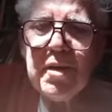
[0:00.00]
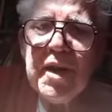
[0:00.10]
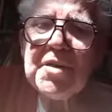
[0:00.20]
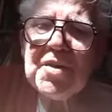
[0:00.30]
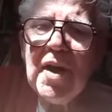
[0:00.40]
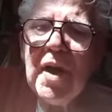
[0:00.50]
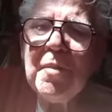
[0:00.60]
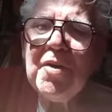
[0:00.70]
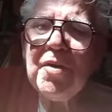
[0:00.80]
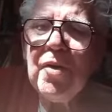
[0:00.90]
Next
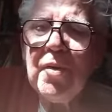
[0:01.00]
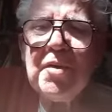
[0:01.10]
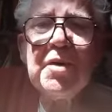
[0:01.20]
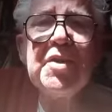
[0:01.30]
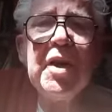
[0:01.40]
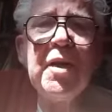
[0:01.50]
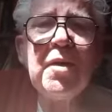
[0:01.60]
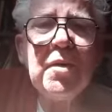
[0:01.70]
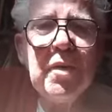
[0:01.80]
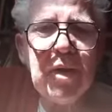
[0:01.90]
time you go into
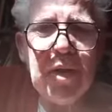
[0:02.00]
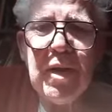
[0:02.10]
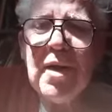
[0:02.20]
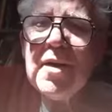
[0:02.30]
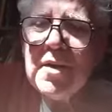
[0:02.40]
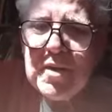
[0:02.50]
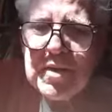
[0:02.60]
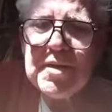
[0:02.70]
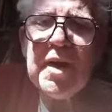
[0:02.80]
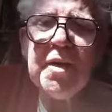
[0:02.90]
town,
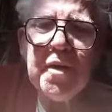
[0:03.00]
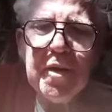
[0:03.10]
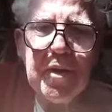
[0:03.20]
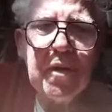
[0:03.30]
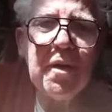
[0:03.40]
stay there.